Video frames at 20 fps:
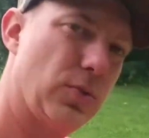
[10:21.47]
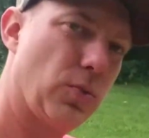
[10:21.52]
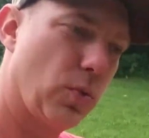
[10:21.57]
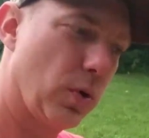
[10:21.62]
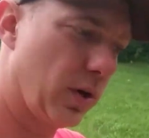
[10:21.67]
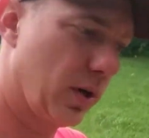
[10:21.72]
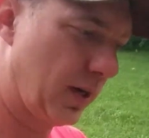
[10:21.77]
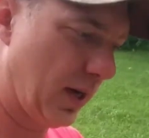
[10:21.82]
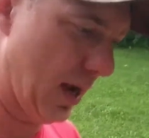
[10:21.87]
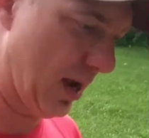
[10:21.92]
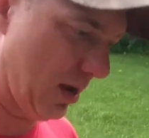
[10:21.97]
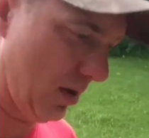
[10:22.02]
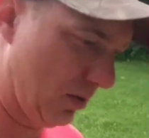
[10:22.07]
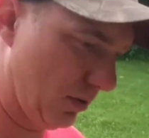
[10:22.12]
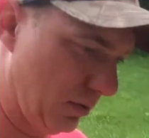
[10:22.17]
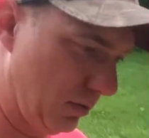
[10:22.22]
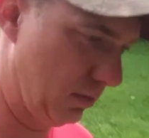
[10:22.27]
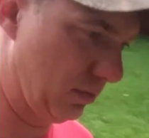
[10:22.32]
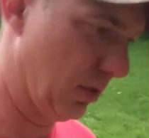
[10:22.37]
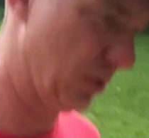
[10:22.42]
work out,
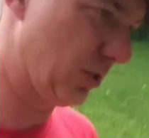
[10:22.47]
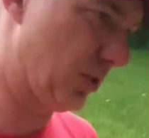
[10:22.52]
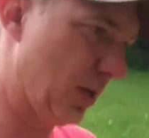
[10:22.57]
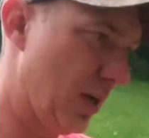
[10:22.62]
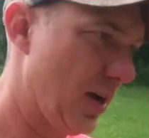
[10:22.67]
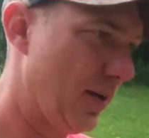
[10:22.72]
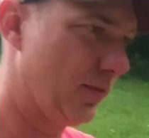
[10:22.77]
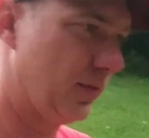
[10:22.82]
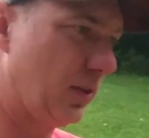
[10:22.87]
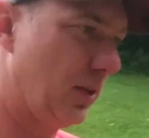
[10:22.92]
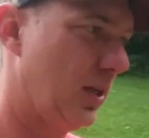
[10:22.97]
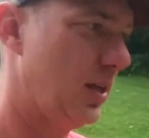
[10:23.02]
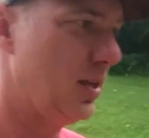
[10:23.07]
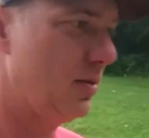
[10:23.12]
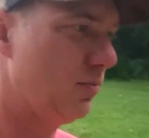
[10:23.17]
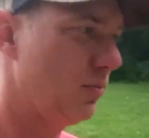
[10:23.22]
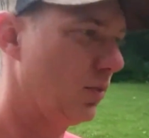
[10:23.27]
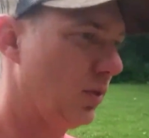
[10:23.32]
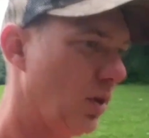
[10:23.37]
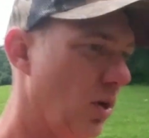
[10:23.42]
but you have to
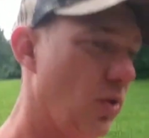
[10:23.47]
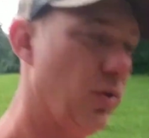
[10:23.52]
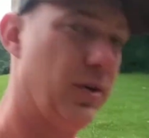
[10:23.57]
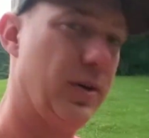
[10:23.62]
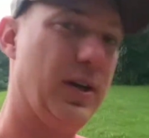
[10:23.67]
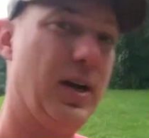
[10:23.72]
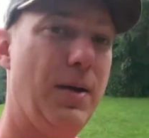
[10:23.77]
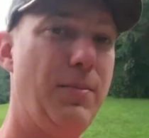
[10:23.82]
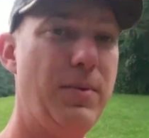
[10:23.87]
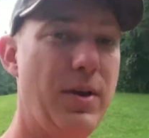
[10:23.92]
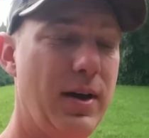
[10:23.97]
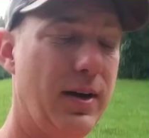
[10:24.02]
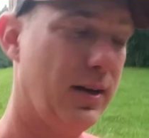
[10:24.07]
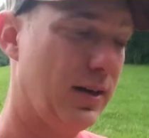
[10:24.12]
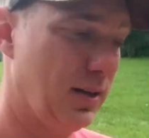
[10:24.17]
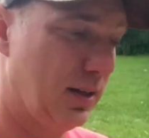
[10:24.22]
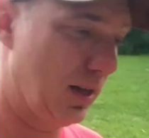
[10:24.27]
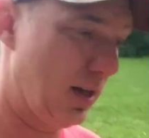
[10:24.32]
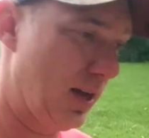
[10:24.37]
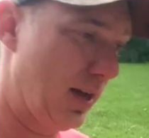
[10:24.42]
keep going. And I'm not
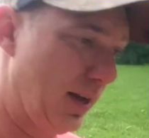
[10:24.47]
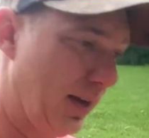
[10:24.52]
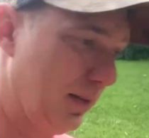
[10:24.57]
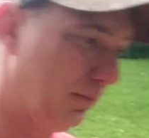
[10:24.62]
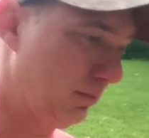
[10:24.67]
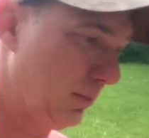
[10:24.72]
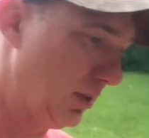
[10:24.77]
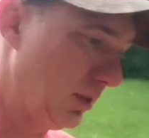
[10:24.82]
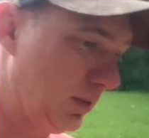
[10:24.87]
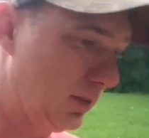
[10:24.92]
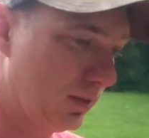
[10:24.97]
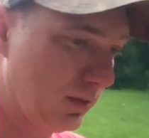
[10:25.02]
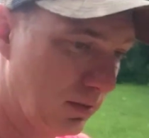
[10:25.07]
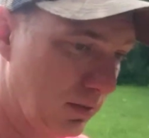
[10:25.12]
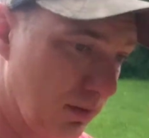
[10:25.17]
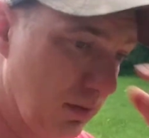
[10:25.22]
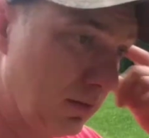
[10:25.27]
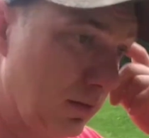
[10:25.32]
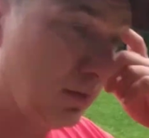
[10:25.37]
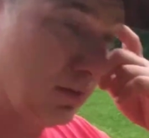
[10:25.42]
gonna lie, I mean,
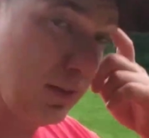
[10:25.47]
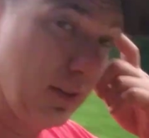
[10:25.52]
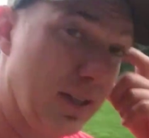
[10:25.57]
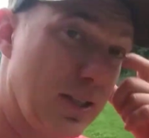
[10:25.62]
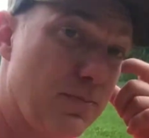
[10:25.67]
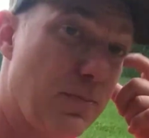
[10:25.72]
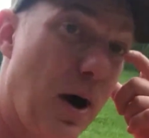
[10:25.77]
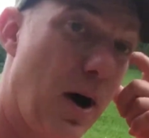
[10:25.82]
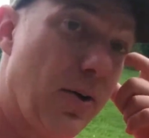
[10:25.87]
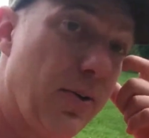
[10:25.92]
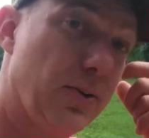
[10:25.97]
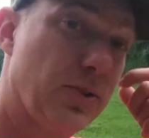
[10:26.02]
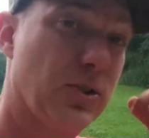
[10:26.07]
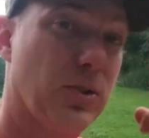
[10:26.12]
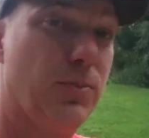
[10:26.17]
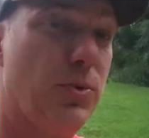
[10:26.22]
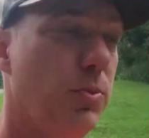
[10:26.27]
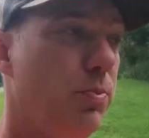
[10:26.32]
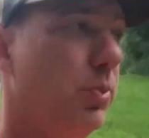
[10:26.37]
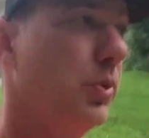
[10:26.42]
it's
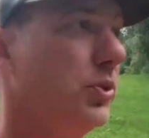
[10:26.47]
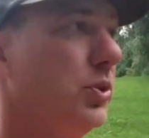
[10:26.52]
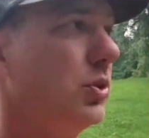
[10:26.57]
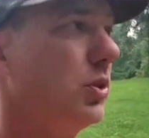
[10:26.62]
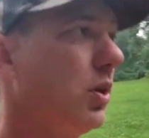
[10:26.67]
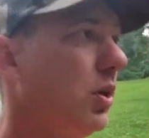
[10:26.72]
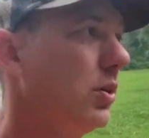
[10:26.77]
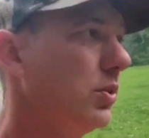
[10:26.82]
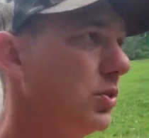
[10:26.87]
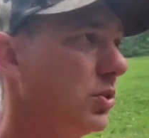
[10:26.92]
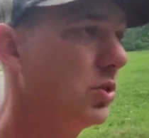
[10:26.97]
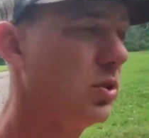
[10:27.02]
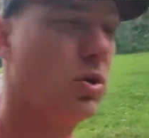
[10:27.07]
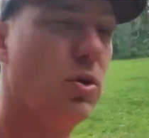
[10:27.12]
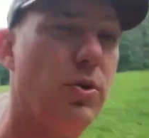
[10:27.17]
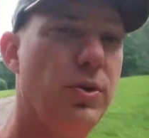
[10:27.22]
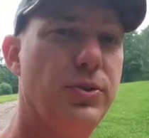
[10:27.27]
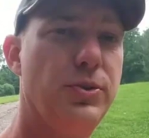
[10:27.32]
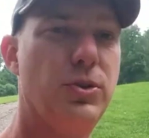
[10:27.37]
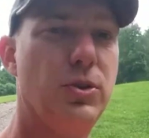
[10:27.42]
bothersome. You put your heart and
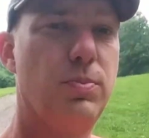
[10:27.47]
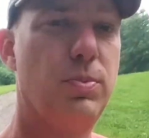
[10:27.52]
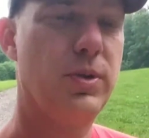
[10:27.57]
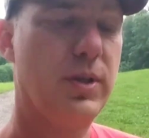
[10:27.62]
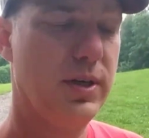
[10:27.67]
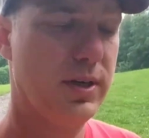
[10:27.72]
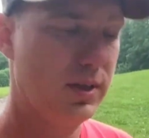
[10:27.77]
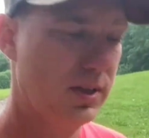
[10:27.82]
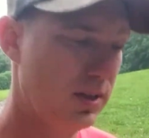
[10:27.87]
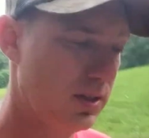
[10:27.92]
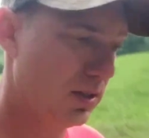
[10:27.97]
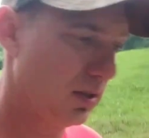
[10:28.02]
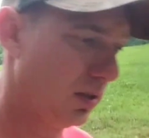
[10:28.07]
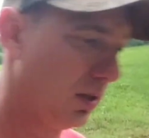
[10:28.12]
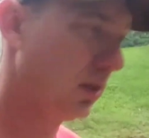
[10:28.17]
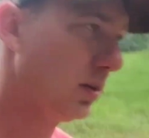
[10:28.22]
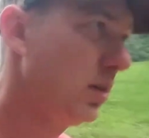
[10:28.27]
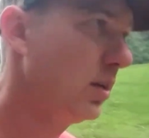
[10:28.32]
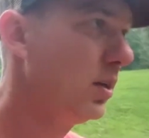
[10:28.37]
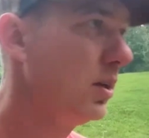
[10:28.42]
soul into a place, and
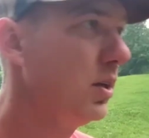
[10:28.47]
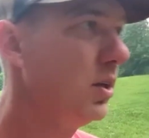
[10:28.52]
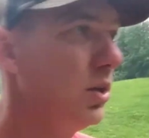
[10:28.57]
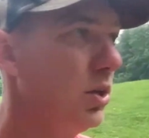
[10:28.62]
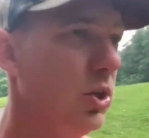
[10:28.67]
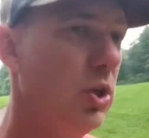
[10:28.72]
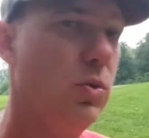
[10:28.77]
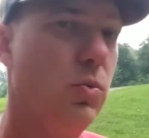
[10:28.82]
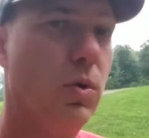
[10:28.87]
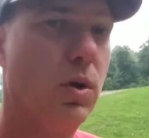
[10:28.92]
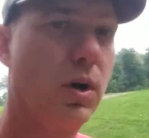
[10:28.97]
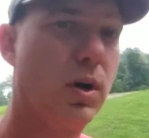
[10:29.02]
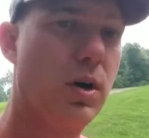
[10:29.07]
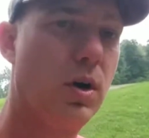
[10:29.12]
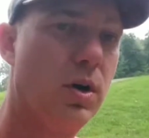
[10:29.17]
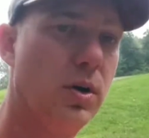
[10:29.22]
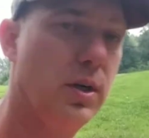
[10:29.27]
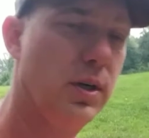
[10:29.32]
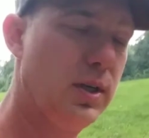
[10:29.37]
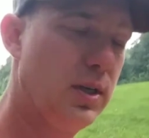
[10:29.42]
you work
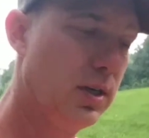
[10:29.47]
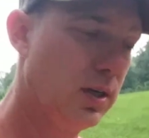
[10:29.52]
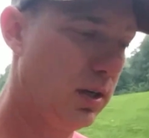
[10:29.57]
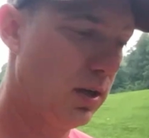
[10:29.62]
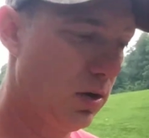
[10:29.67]
hard to get it